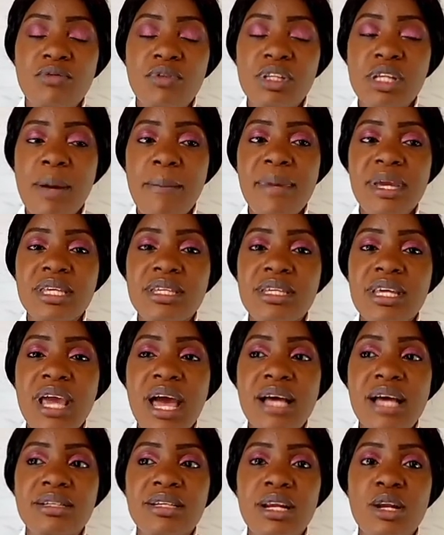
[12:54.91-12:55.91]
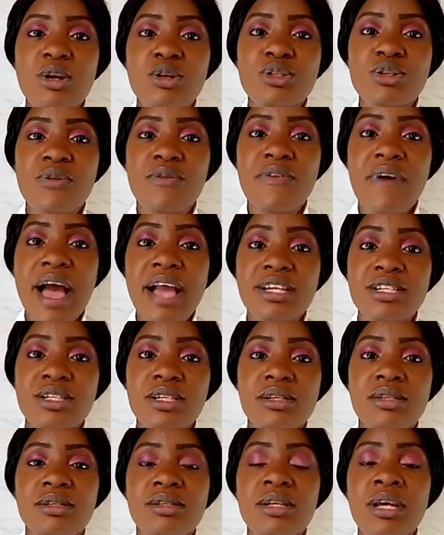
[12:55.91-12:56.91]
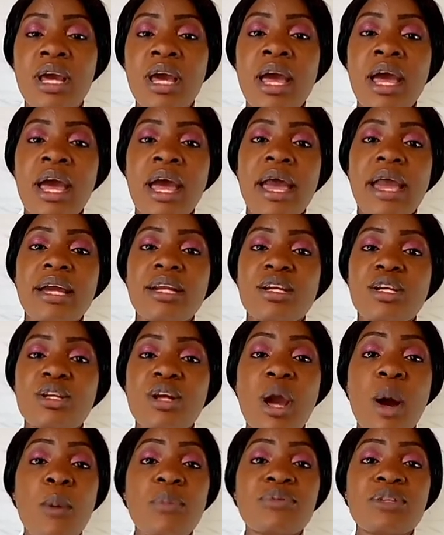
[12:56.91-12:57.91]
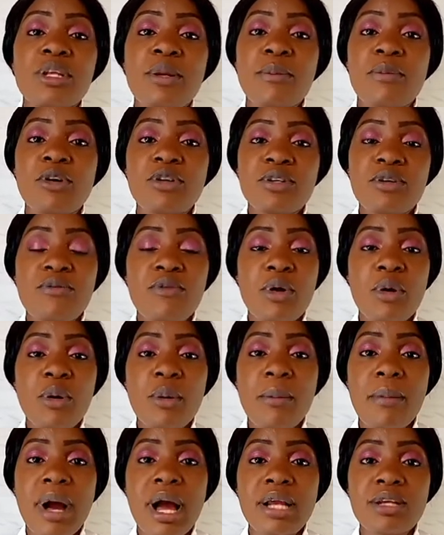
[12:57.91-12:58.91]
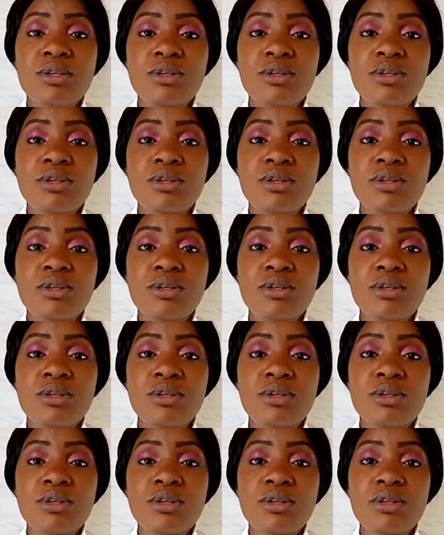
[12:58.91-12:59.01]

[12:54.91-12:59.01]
Vitamin C has a lot of functions, and it helps the body very much.